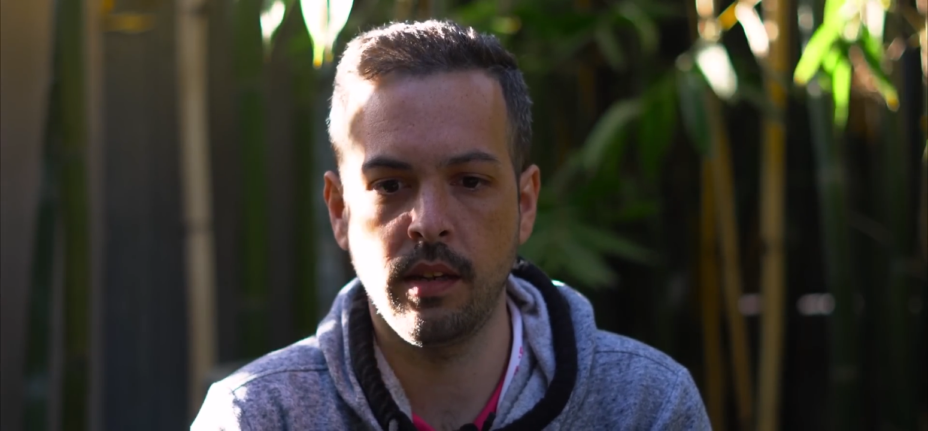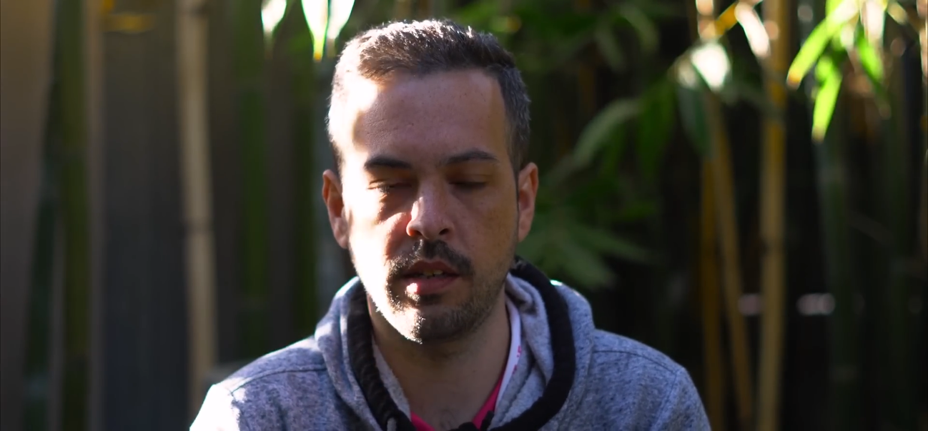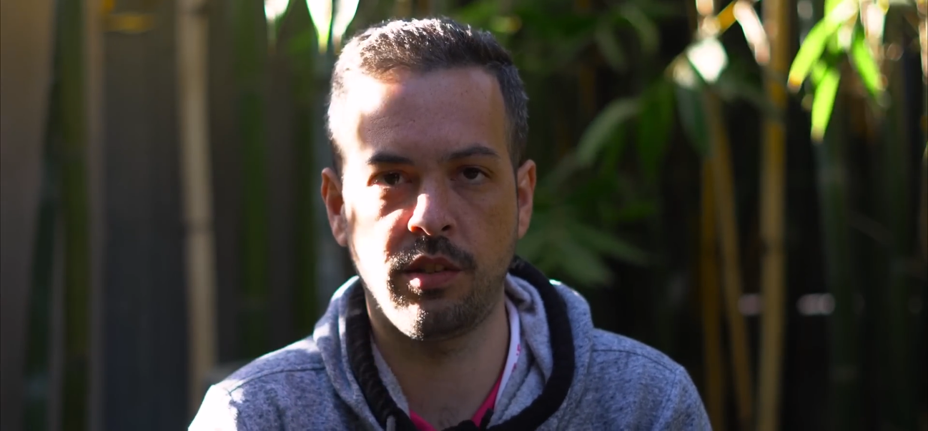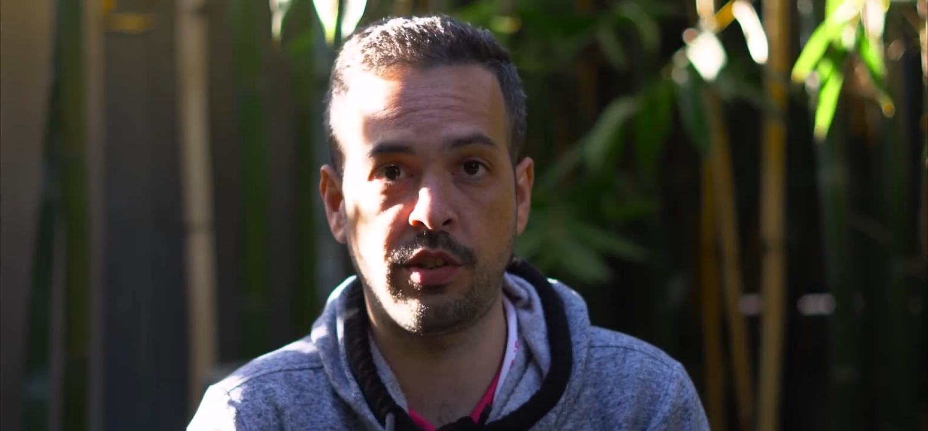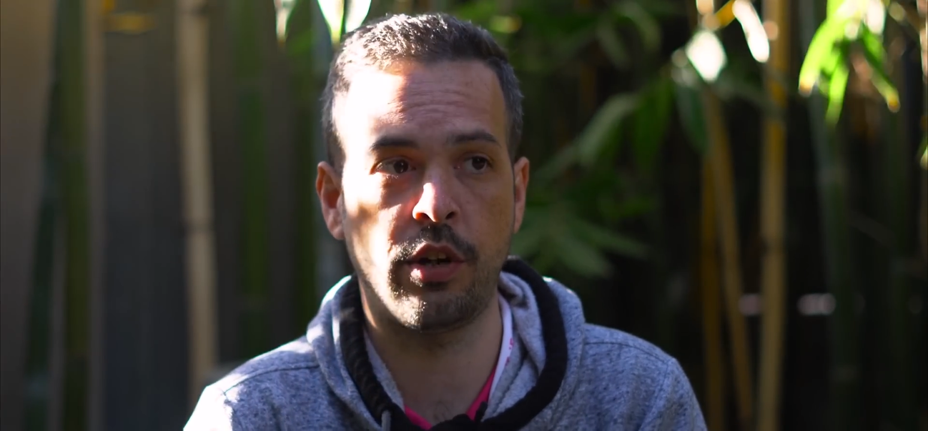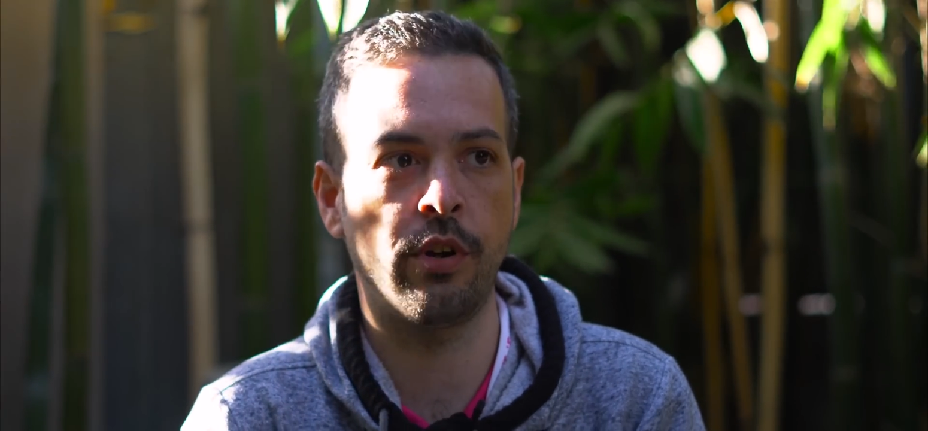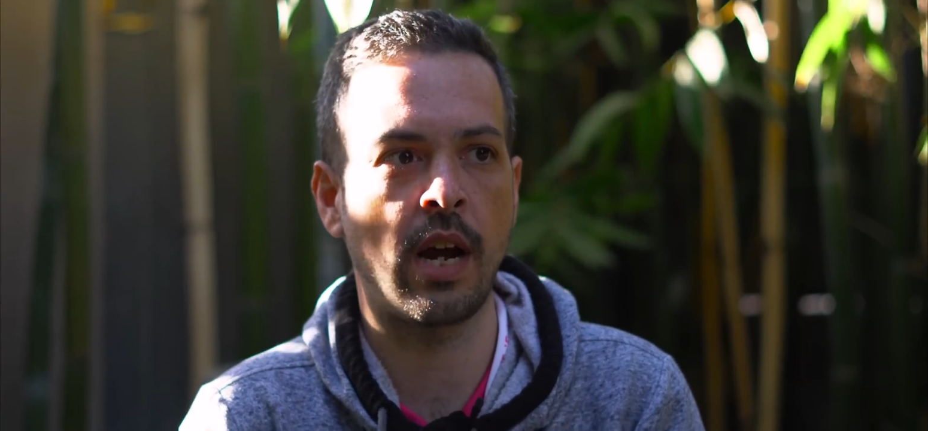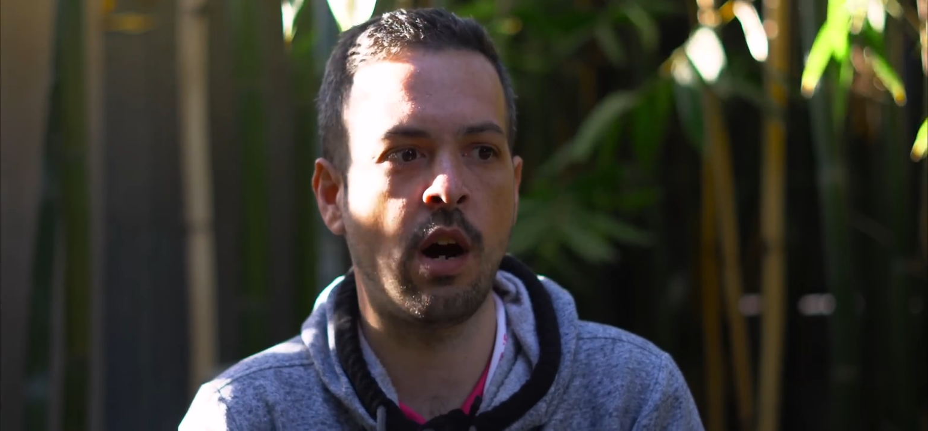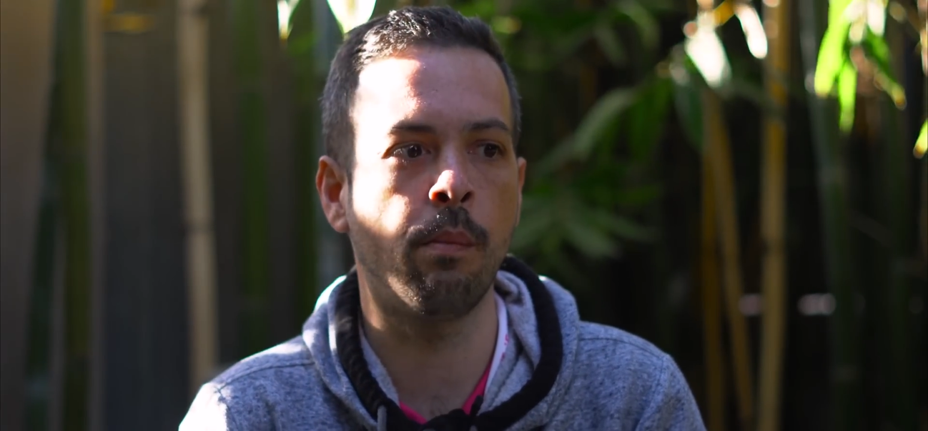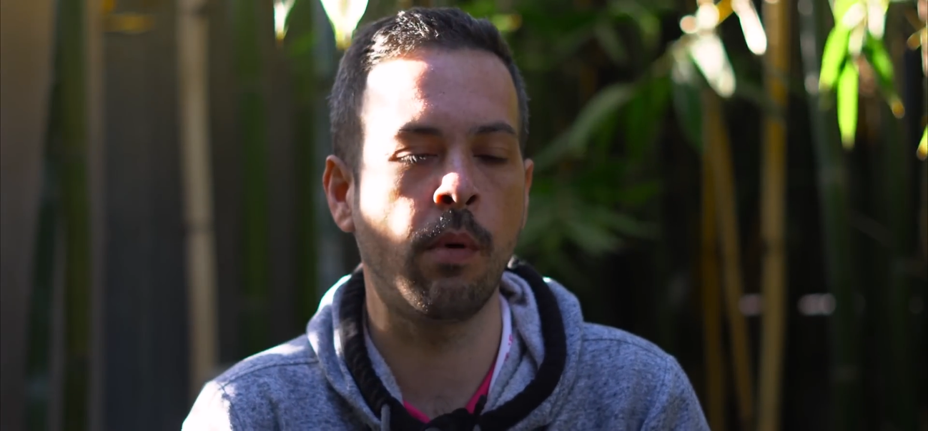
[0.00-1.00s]
considering
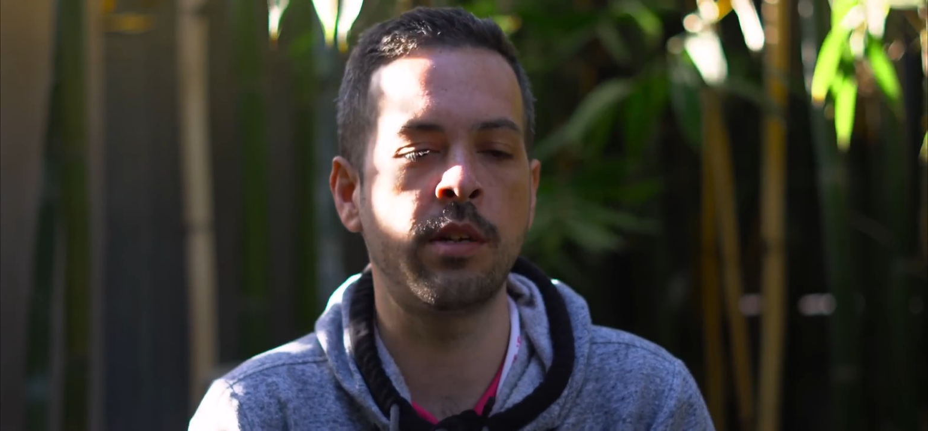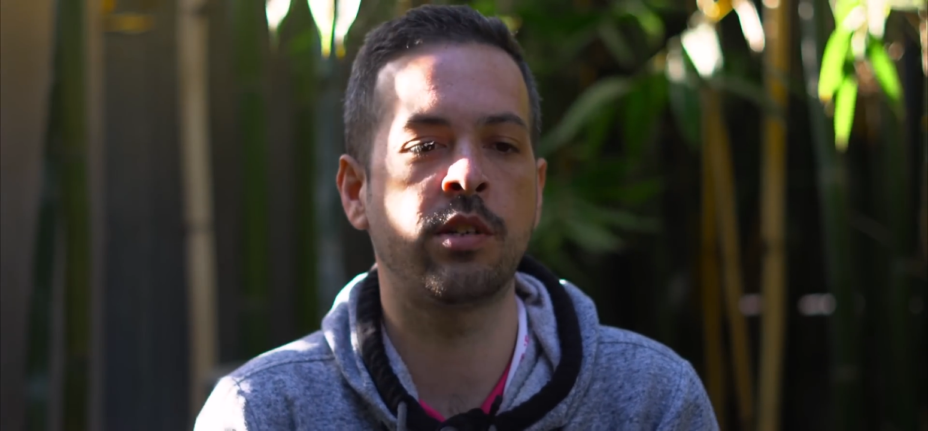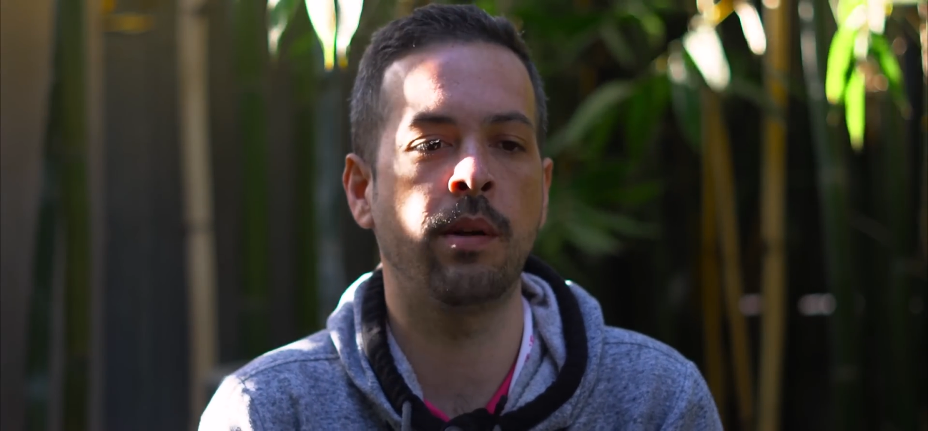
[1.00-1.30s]
how much